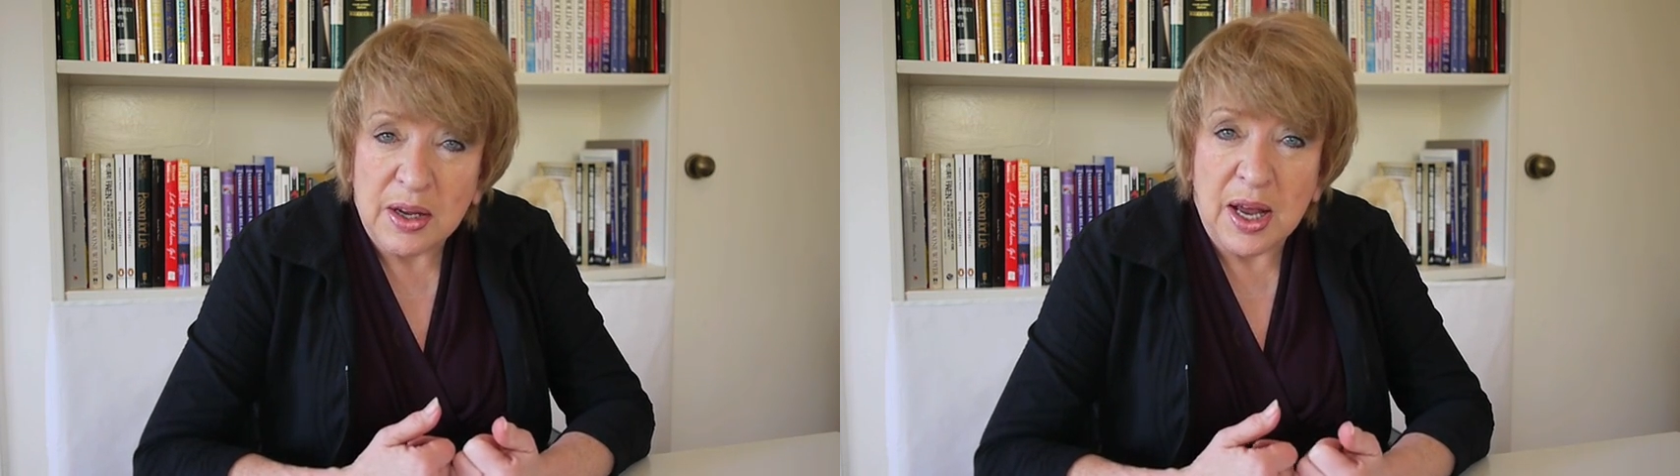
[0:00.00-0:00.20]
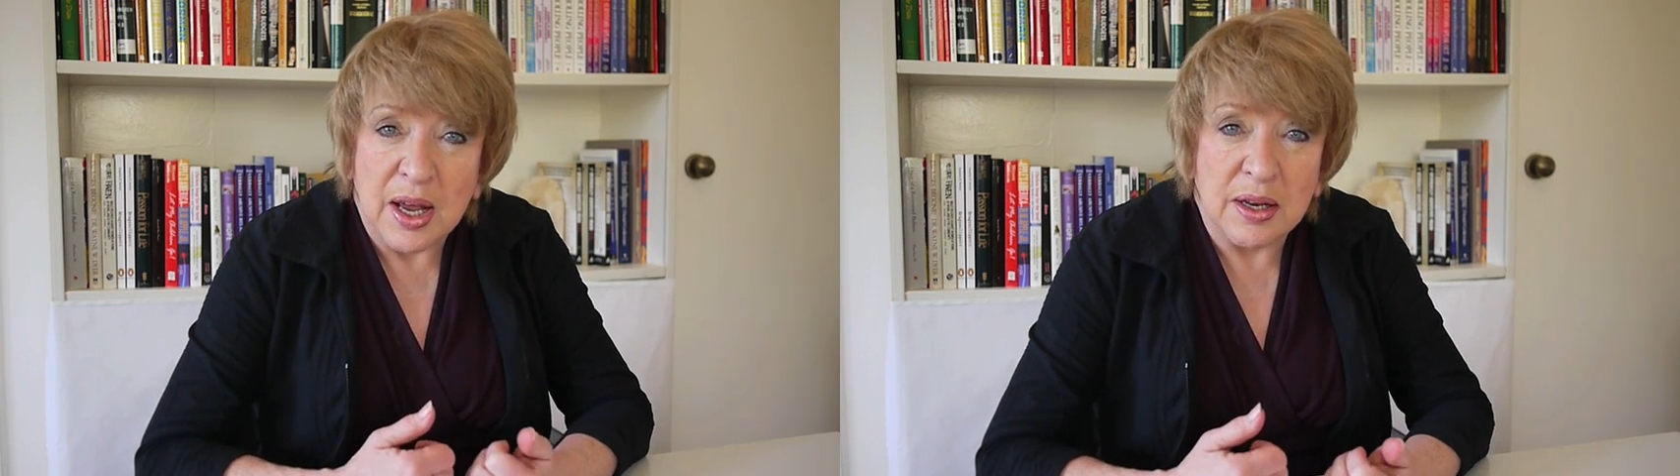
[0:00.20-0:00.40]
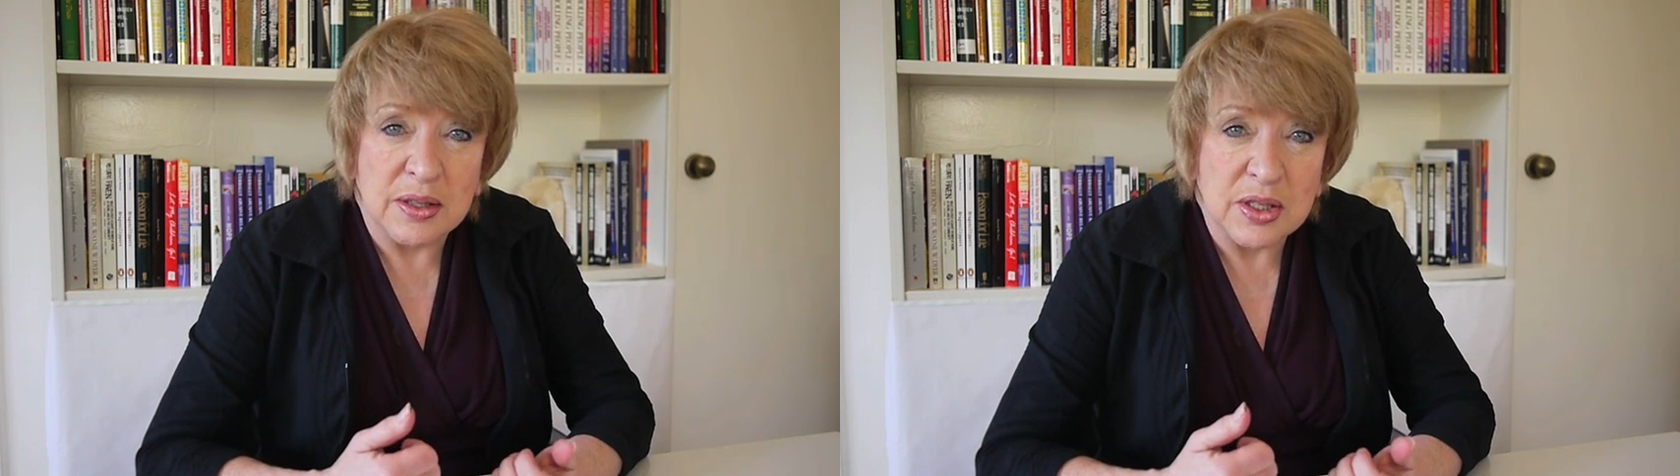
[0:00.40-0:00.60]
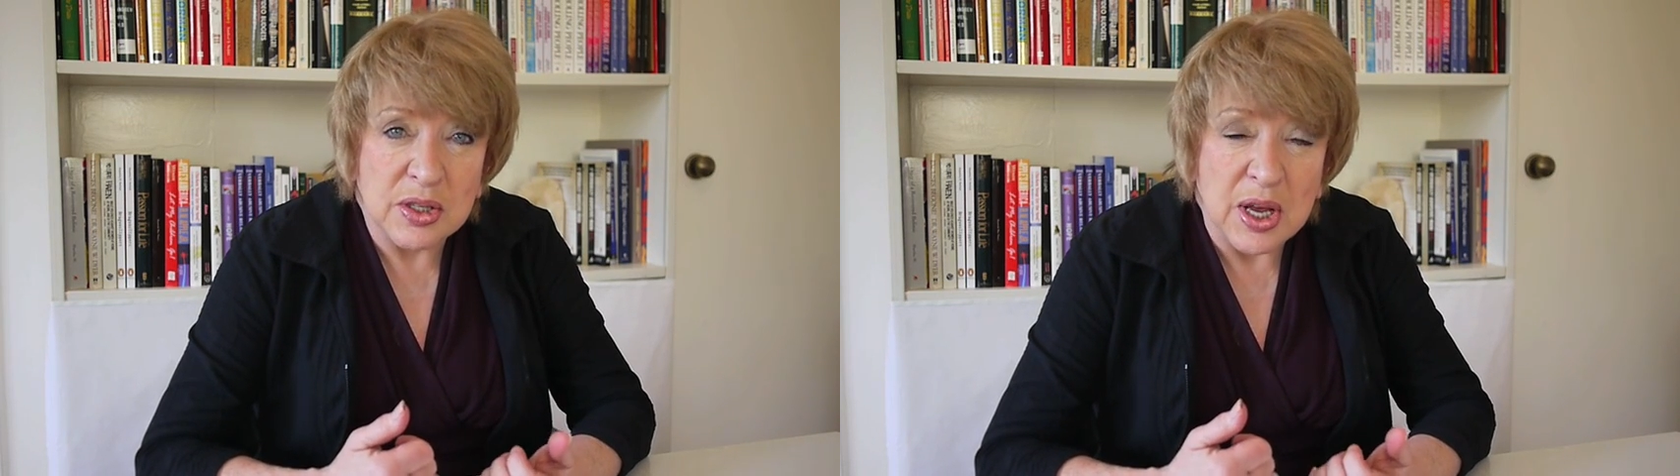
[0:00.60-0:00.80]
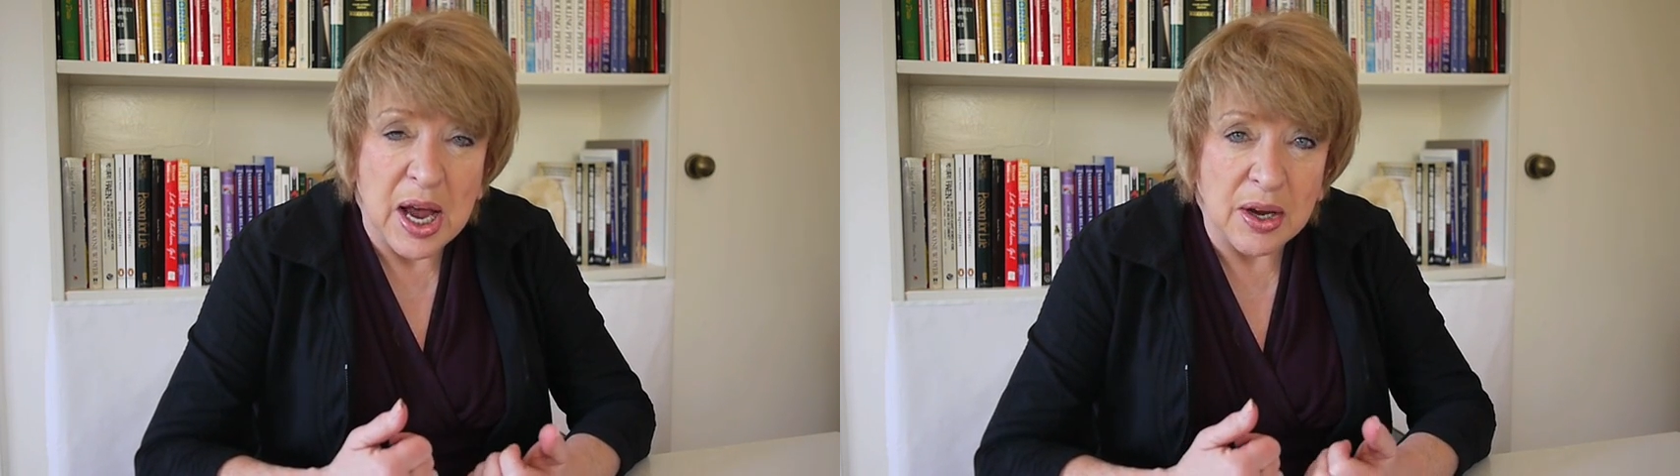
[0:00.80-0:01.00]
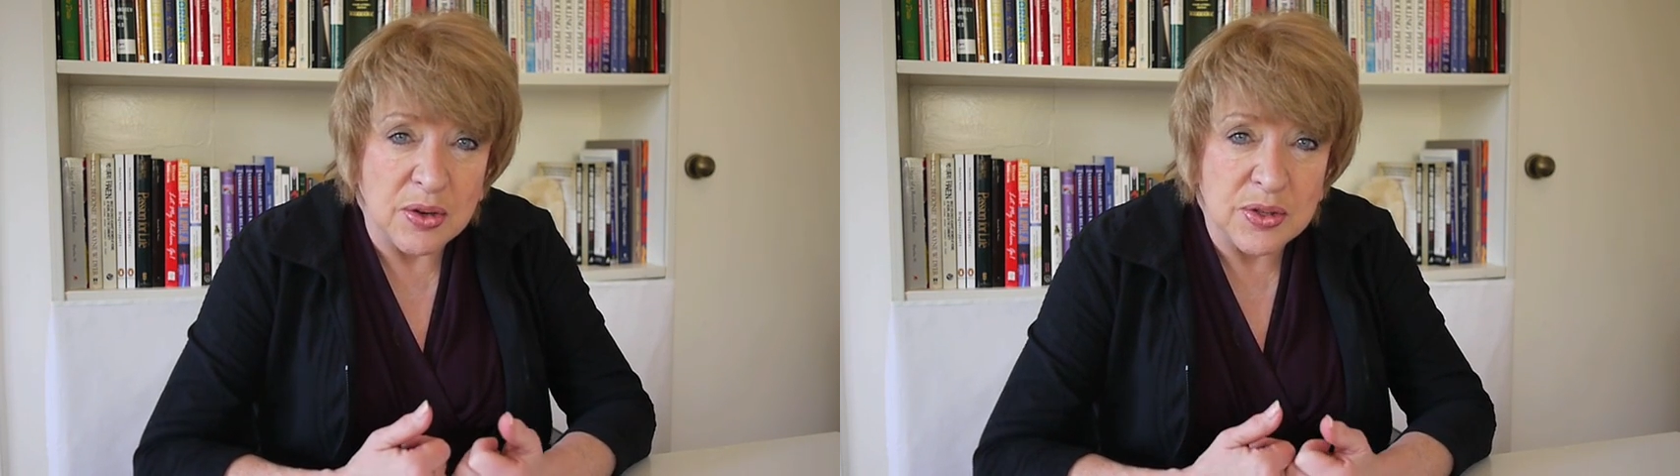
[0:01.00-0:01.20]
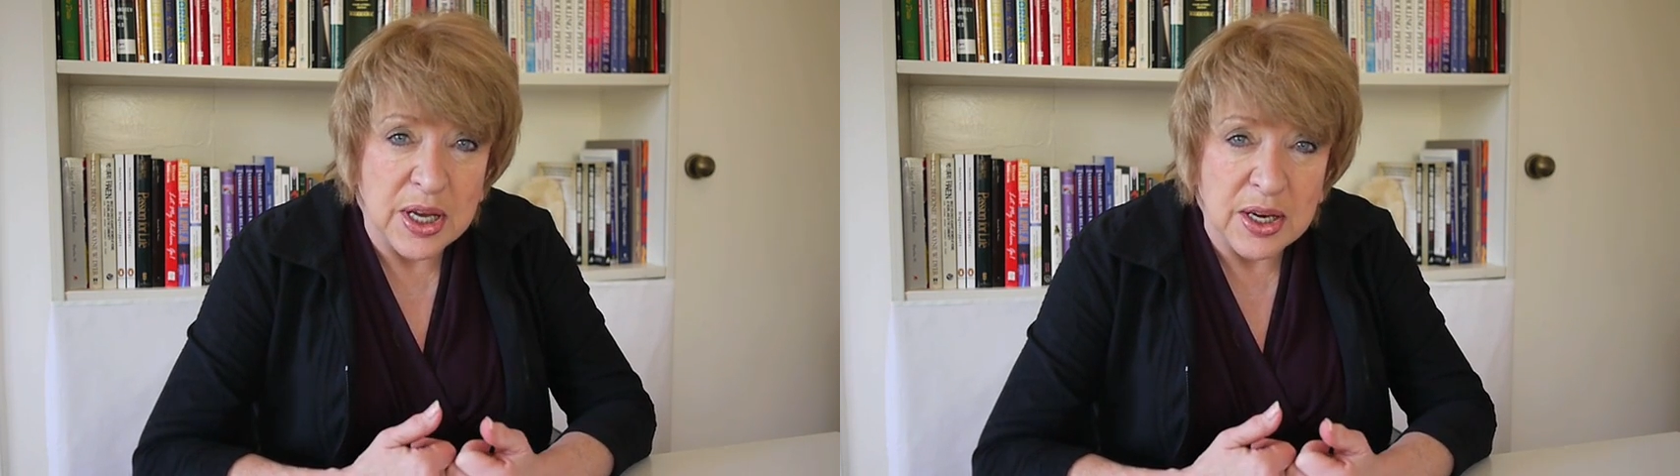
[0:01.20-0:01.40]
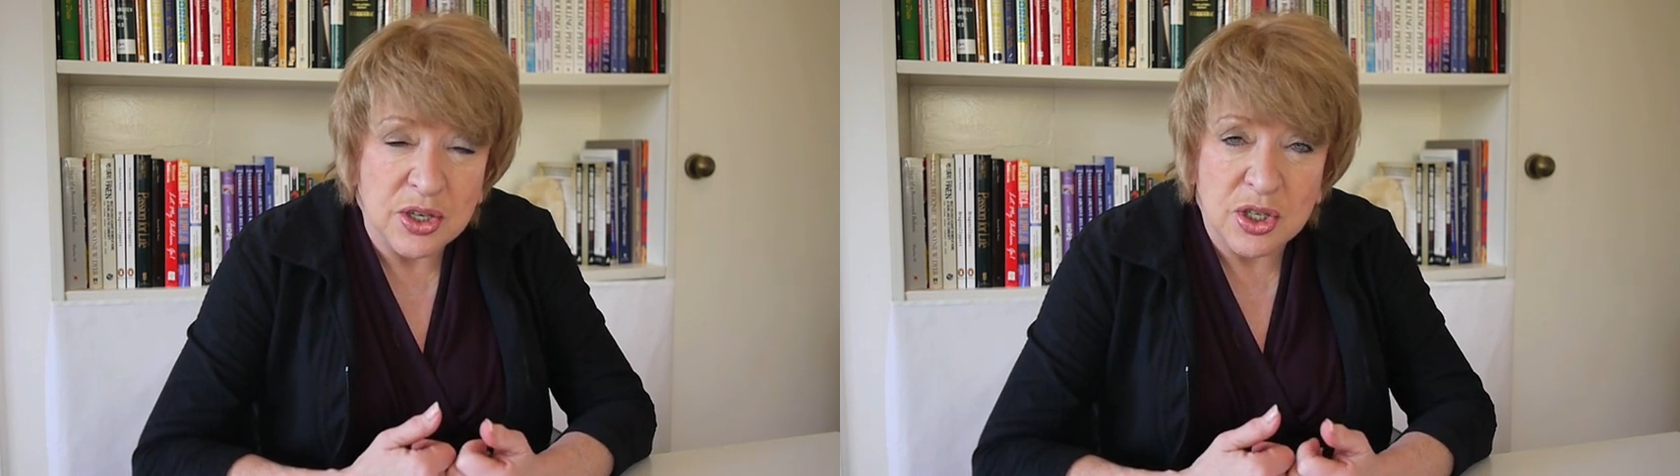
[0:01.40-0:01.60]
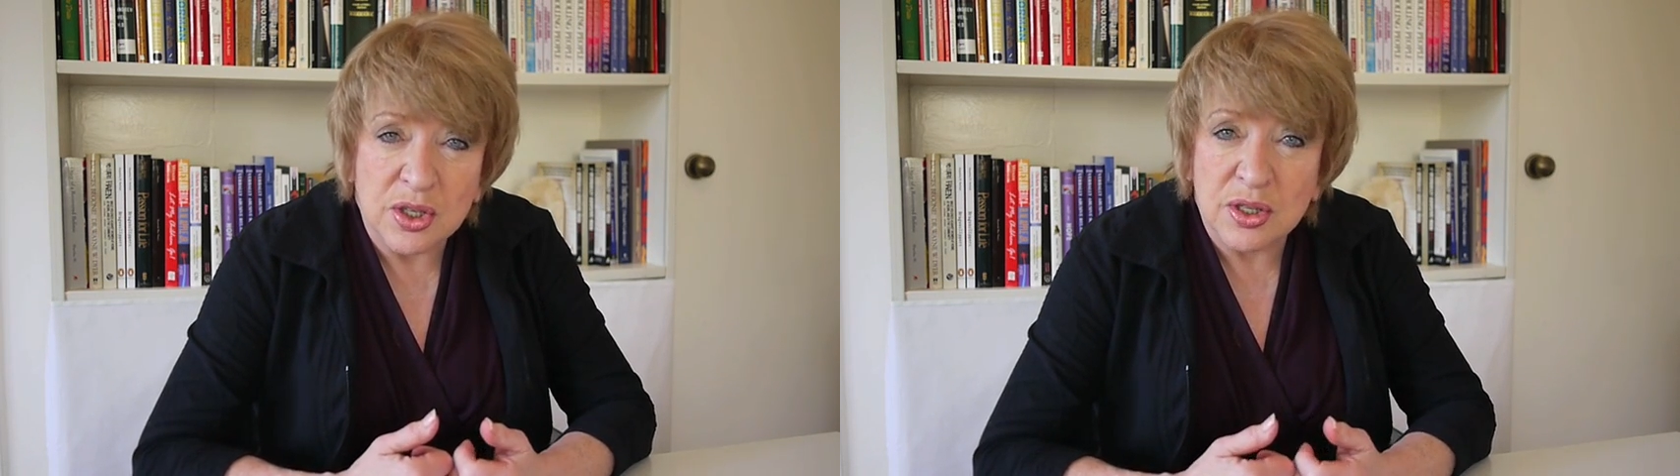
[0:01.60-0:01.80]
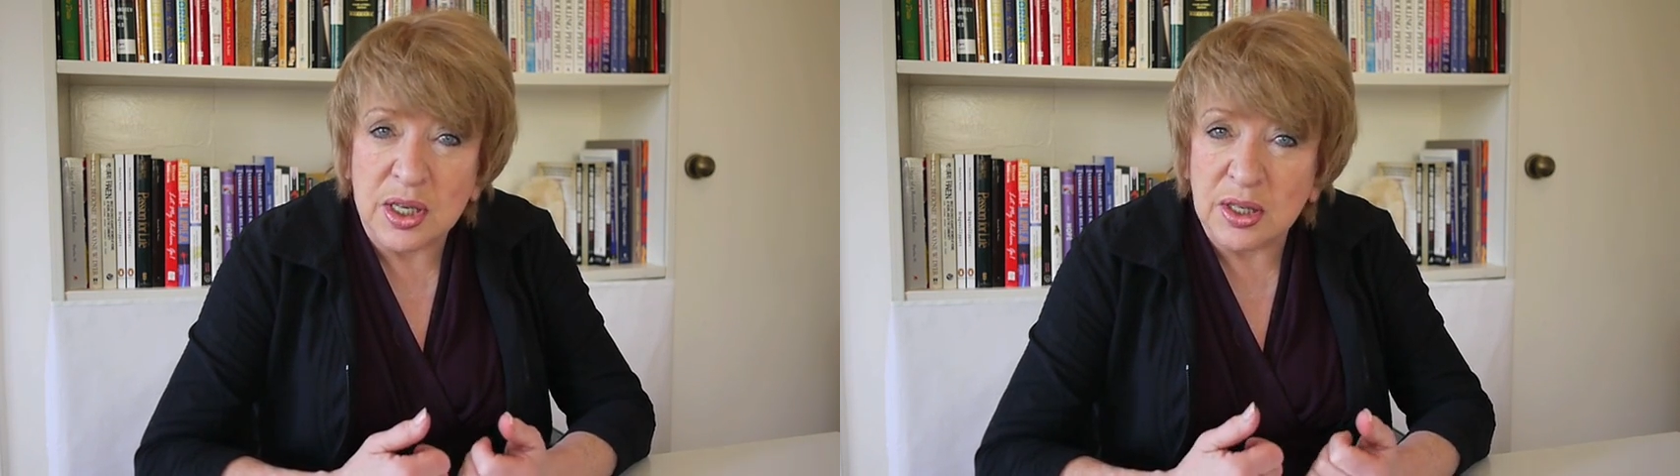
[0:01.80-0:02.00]
and
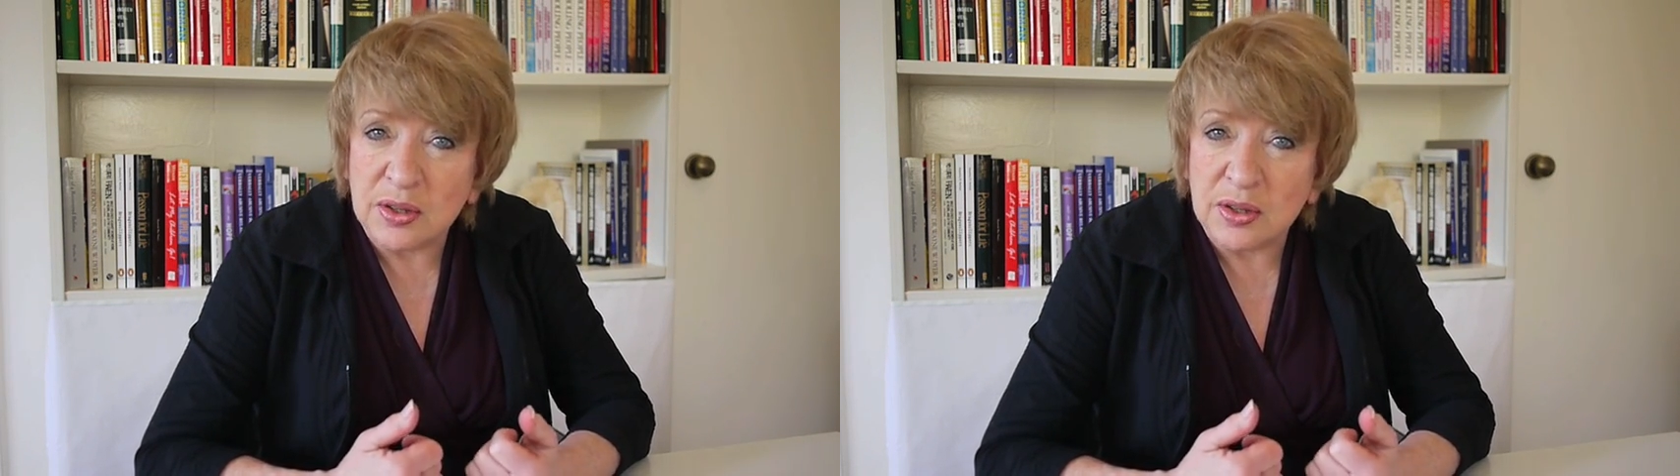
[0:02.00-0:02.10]
accusations